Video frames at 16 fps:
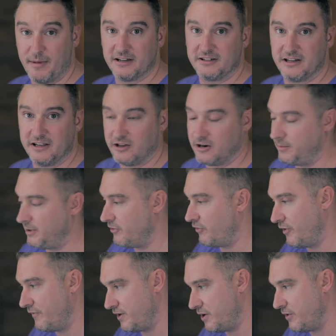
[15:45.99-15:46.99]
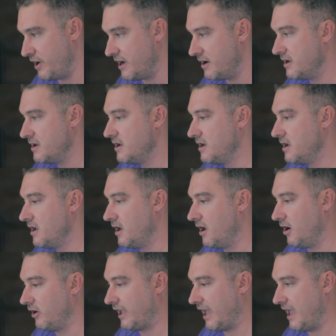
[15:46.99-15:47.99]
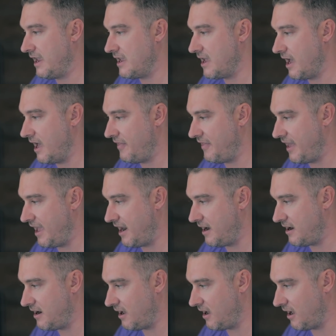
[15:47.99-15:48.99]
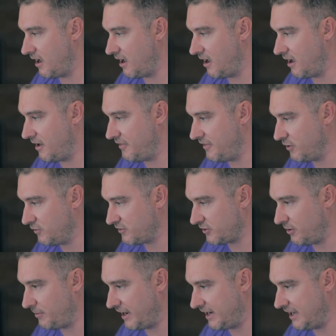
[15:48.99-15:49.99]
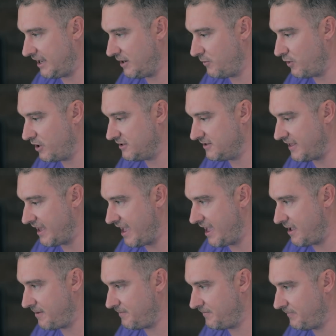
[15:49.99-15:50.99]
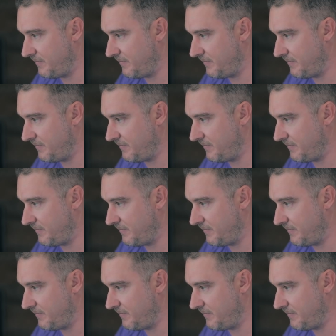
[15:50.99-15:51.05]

I'm actually going to be reviewing. Okay, and then those are all my keywords there.